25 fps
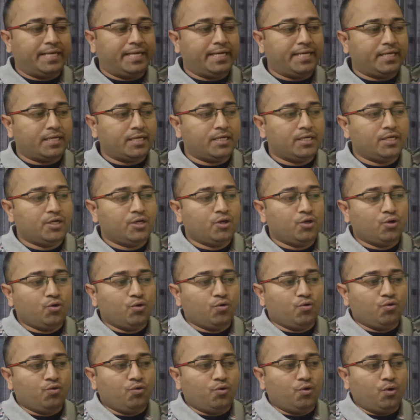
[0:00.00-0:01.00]
take
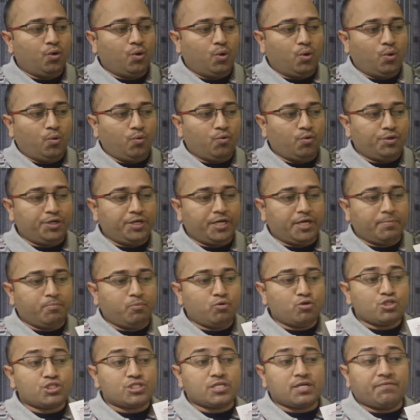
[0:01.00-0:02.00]
near
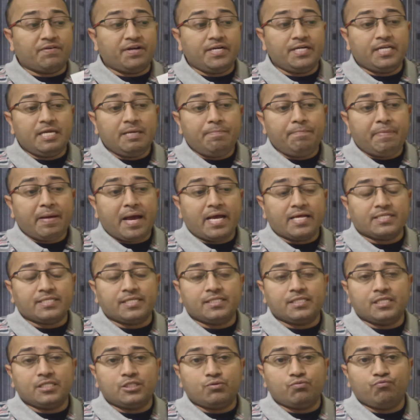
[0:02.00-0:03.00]
about 70
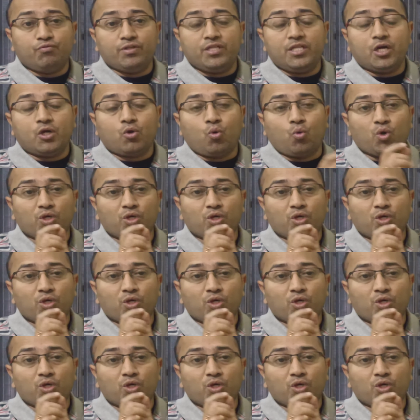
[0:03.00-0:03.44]
passages with the